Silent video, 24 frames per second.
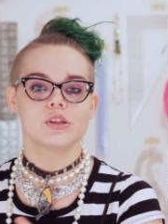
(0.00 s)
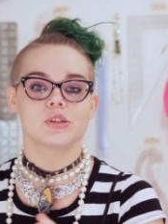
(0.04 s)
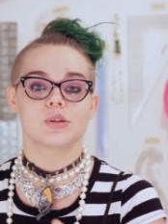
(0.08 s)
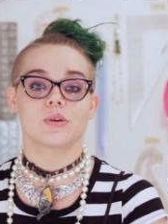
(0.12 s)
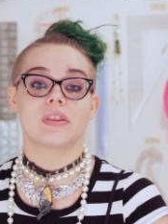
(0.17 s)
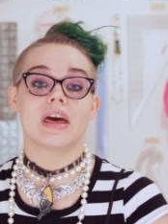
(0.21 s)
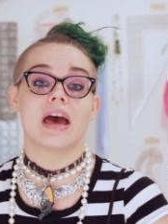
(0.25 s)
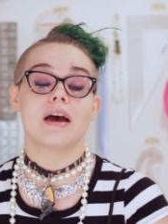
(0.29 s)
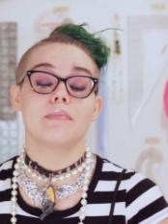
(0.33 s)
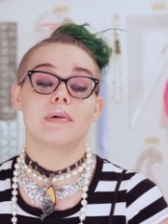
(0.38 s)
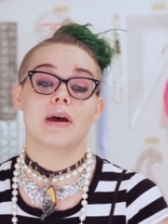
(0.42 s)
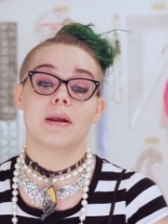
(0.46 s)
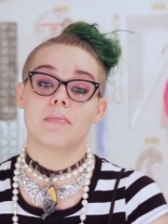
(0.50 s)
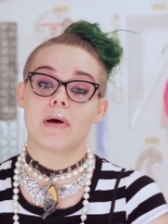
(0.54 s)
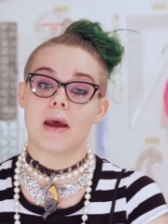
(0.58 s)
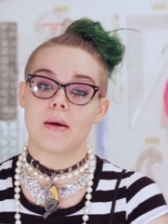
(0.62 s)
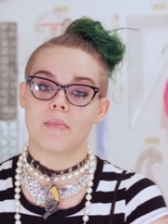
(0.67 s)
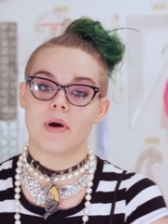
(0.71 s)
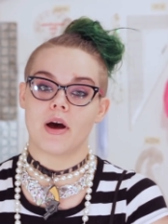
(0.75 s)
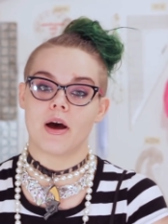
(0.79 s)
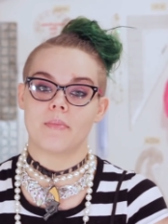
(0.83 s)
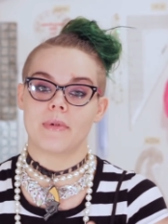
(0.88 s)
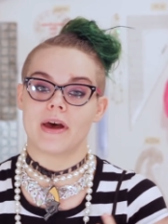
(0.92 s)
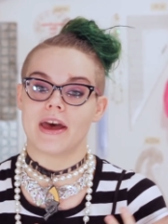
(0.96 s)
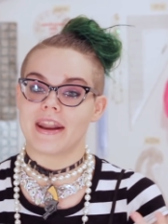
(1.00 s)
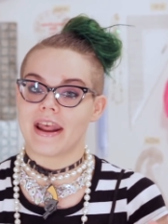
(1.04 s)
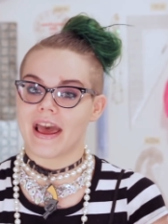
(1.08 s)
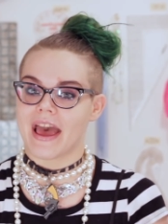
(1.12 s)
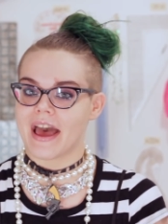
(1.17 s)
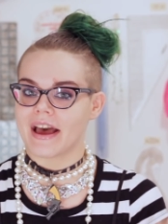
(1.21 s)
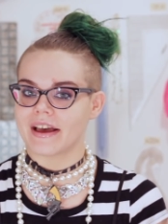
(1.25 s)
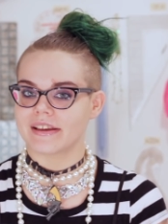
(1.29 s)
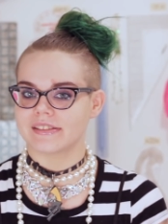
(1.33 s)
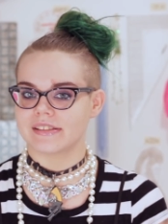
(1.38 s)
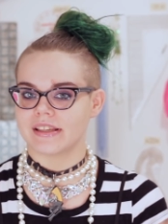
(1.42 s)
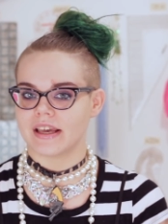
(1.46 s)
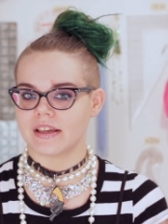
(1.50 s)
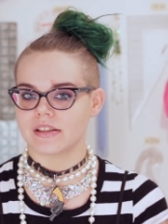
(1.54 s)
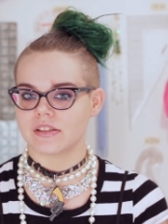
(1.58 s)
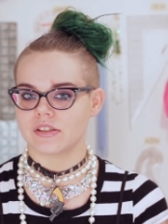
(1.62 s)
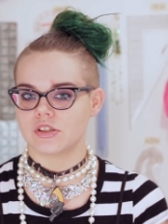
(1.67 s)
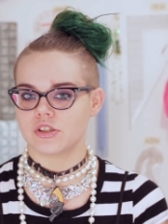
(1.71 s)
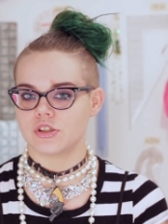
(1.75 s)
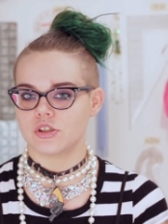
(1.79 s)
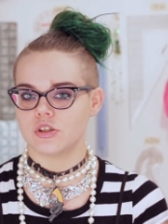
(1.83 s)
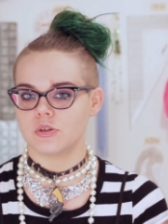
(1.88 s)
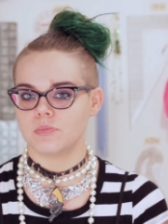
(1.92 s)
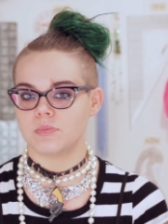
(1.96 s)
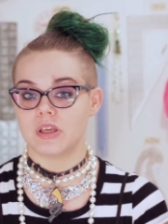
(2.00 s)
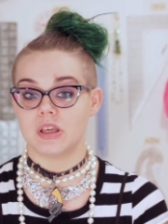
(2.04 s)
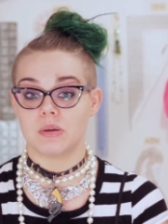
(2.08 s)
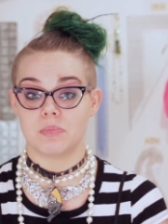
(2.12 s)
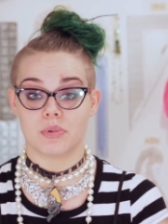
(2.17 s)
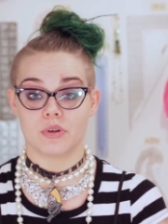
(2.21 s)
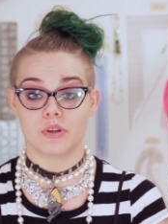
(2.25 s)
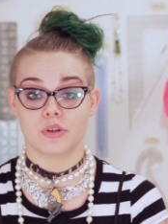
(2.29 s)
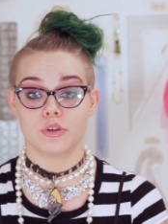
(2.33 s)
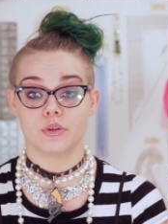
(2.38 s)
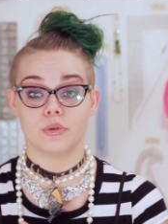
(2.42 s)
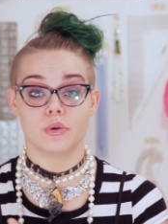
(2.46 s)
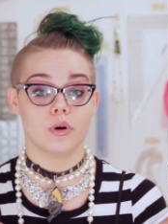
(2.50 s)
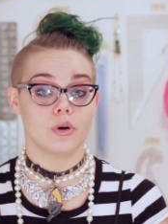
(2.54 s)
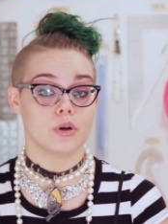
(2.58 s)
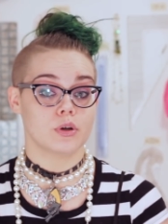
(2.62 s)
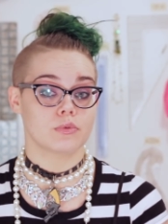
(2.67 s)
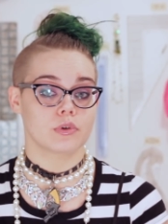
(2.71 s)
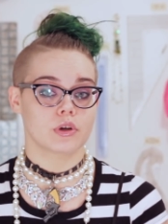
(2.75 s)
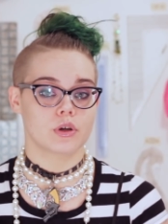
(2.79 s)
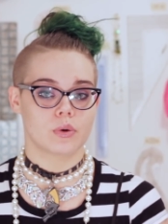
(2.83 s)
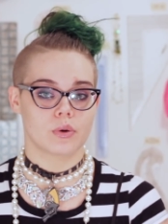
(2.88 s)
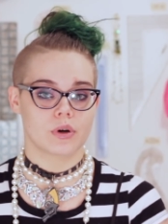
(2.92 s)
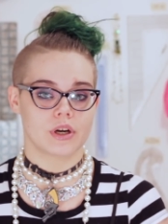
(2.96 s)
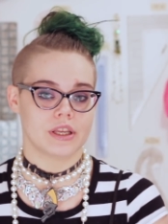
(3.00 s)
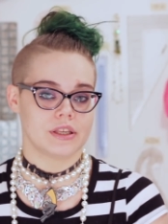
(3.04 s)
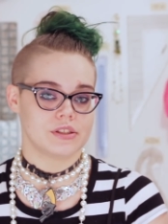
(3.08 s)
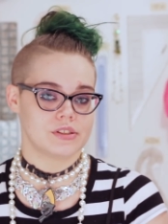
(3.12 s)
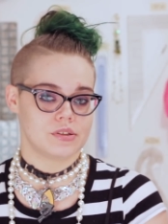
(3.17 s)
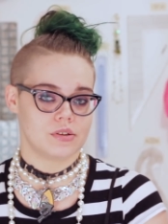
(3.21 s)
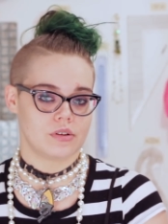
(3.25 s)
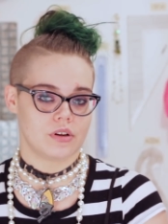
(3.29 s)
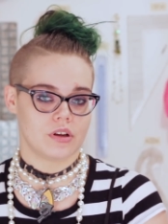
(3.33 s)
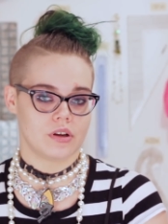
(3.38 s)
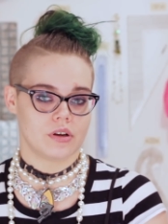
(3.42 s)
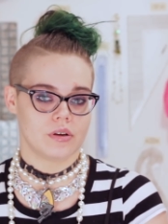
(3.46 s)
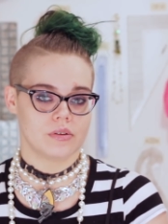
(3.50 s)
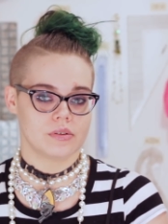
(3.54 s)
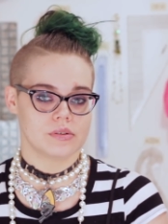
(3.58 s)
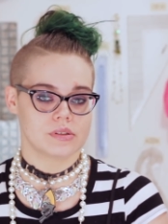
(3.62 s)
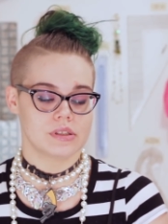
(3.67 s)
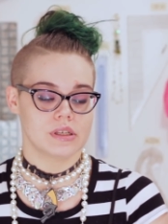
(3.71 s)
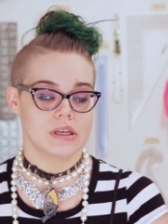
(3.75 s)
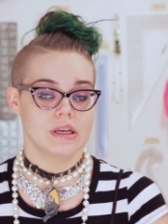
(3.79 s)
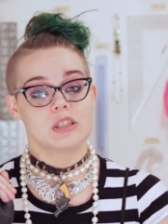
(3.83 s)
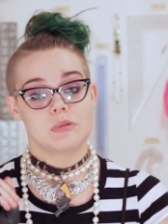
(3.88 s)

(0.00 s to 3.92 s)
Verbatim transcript: So that meant my mom had access to people who owned recording studios.